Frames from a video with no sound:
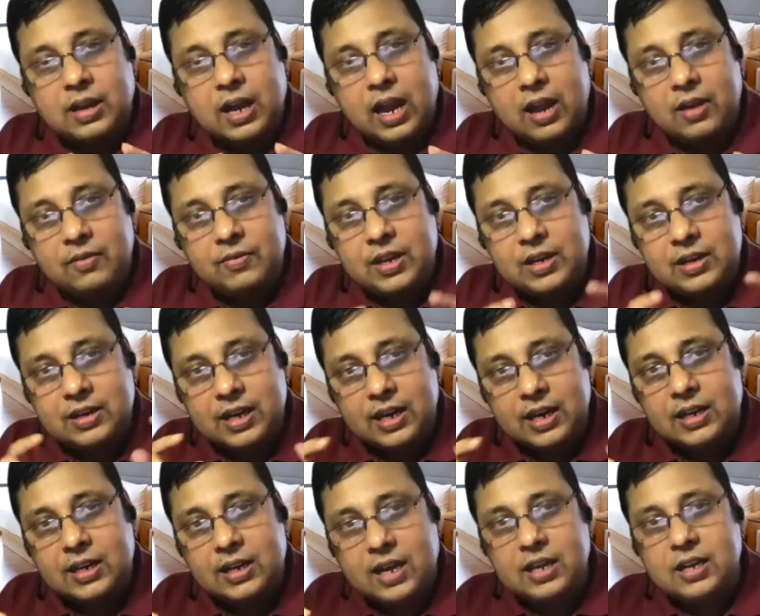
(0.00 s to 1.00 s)
having
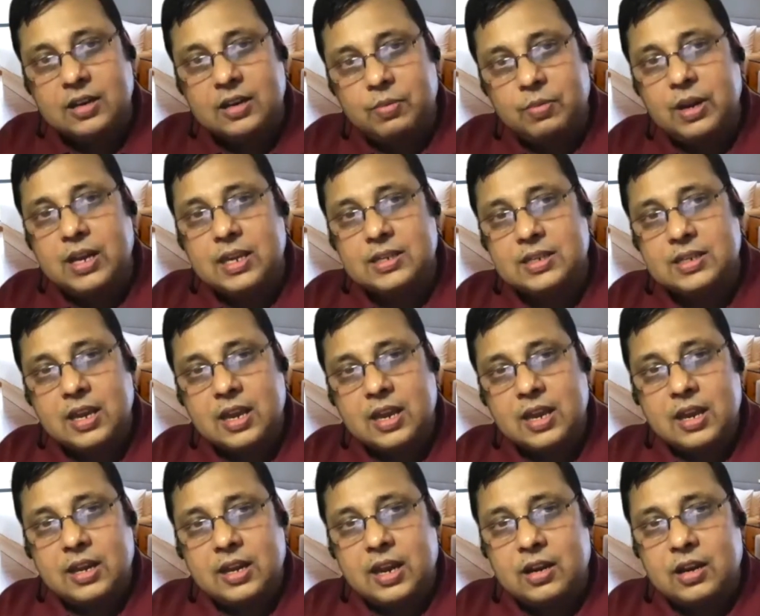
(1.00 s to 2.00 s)
data in place
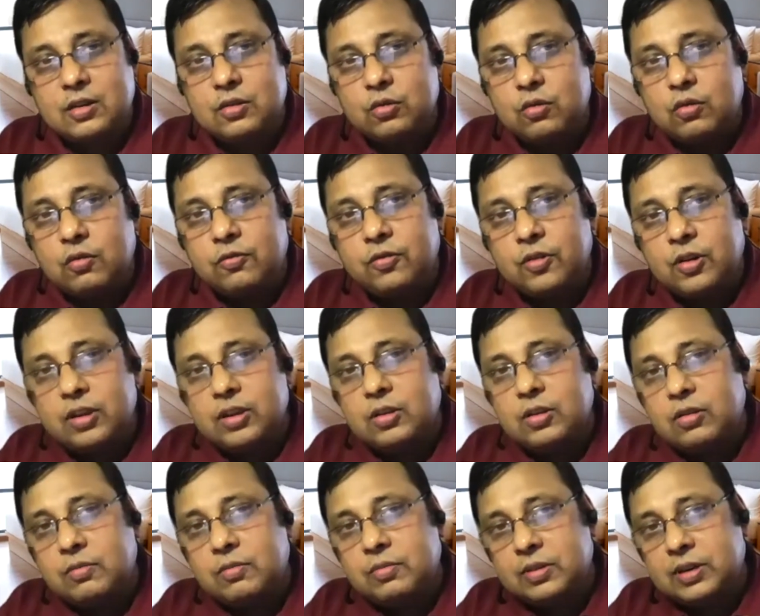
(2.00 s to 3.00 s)
can do for
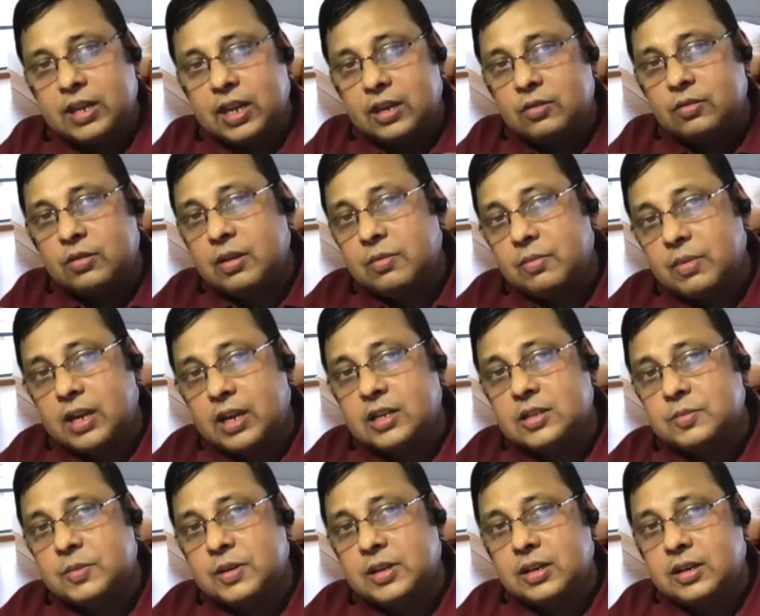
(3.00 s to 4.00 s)
your day-to-day
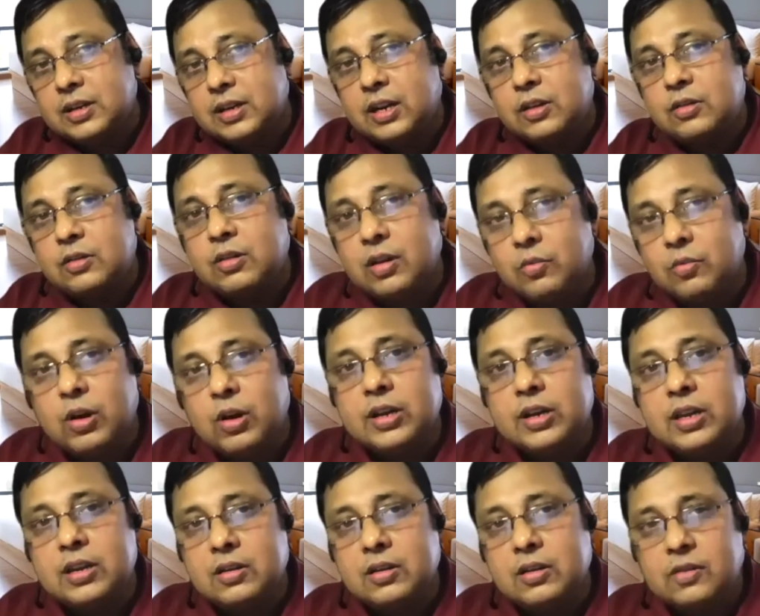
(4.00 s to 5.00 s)
management and day-to-day
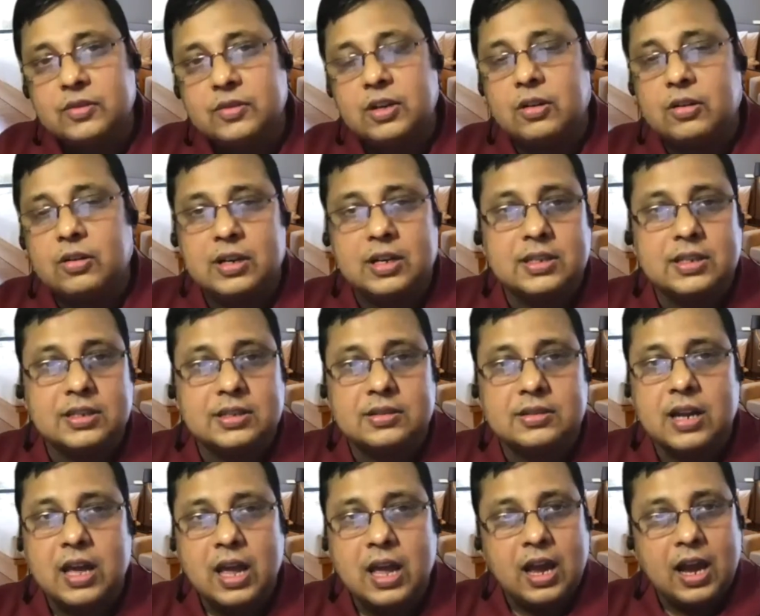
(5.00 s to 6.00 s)
working of the organization.